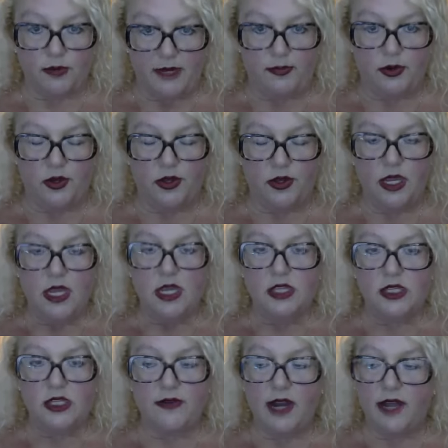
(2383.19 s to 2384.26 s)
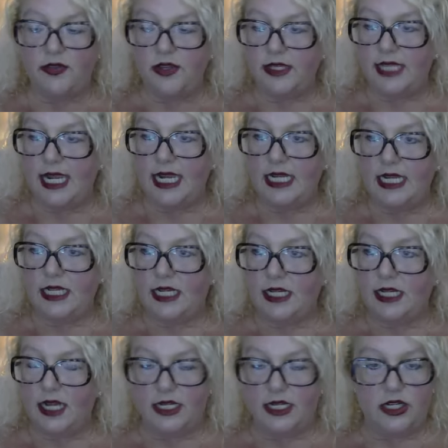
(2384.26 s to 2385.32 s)
people so you've got this 18
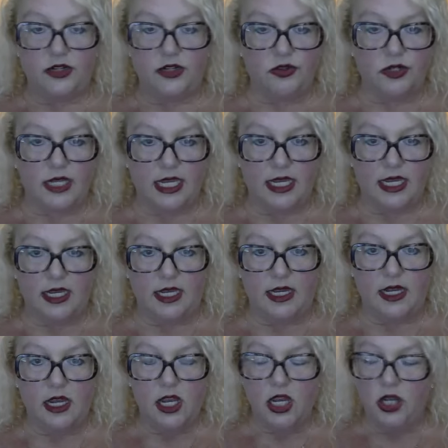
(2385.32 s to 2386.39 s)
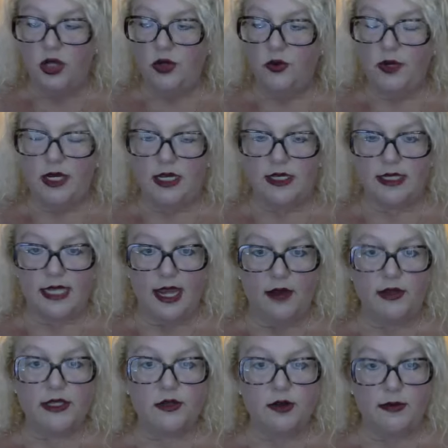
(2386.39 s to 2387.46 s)
19 year old kid who is now
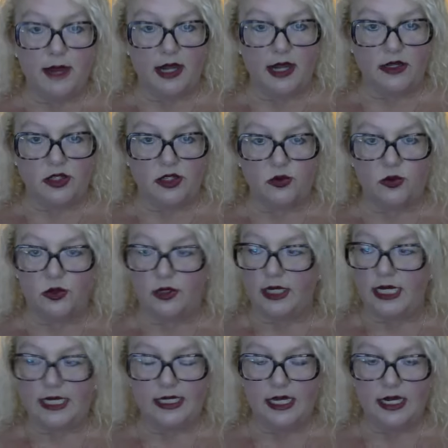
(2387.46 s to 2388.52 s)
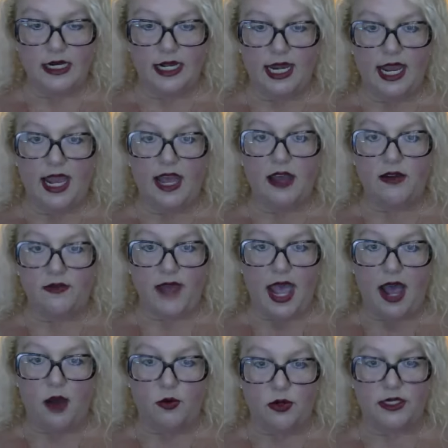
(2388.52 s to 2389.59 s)
he's going back to school he's not going to have
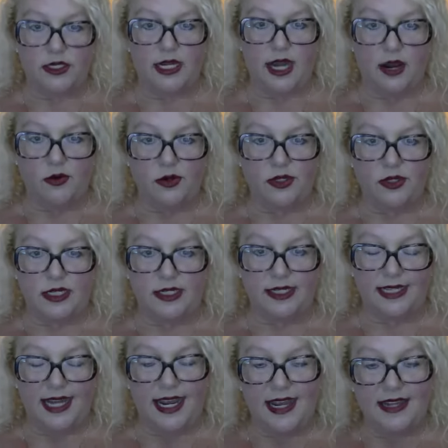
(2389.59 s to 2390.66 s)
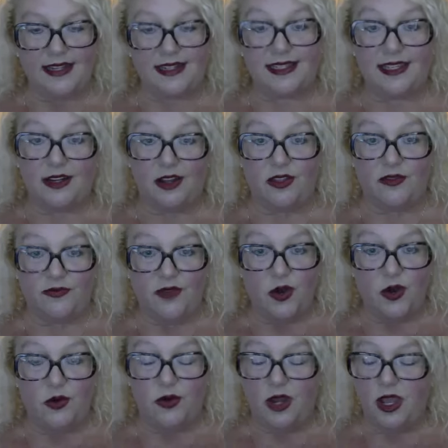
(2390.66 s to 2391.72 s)
hours and hours in his day to sit on the
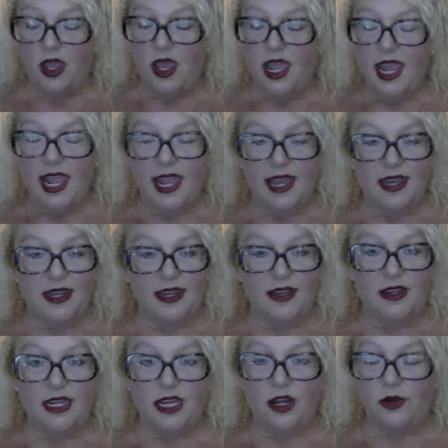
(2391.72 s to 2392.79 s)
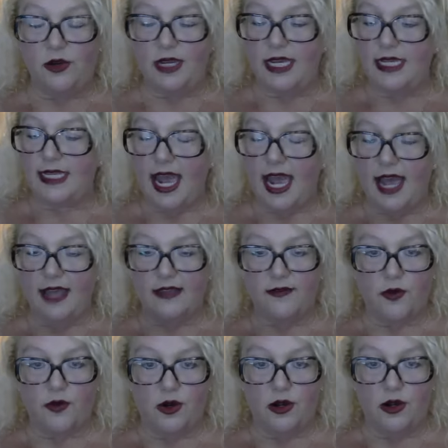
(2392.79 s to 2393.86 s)
phone and you know he's asked
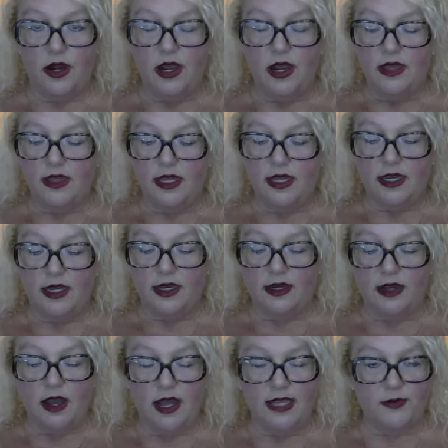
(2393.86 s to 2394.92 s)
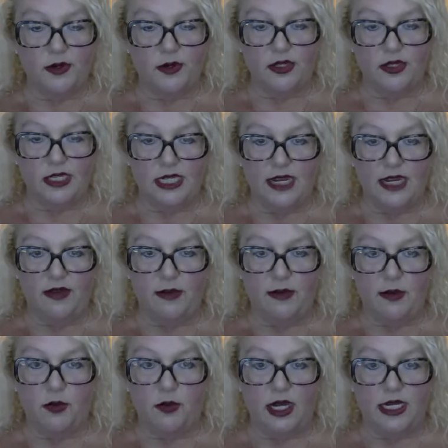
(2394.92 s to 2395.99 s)
for the hospital to give him
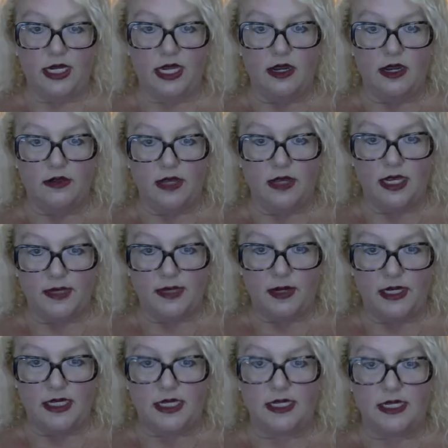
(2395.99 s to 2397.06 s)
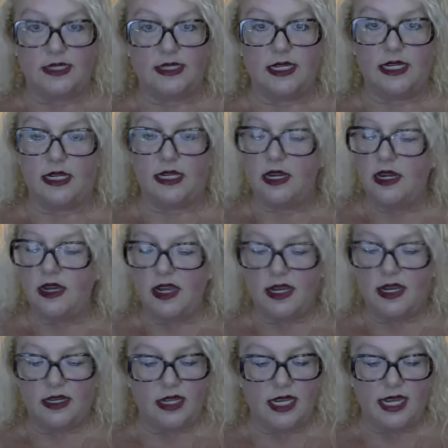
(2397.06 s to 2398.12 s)
a breakdown of the expenses and
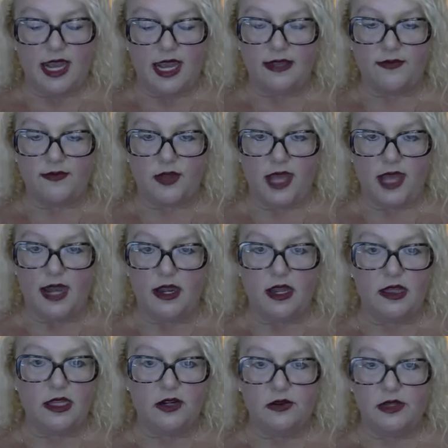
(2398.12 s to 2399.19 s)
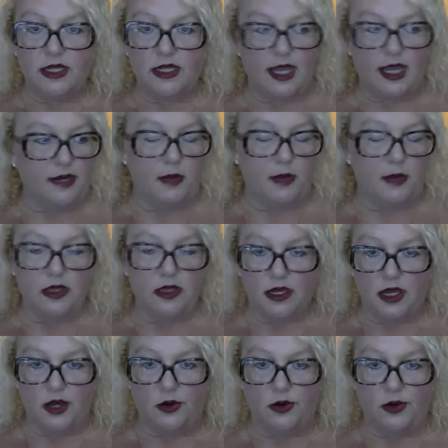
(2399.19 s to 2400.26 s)
it he asked for that literally like a month
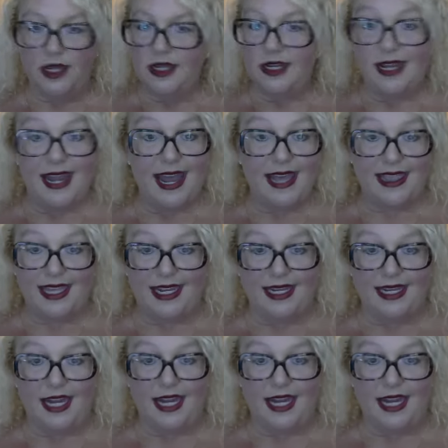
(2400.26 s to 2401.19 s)
ago nothing right.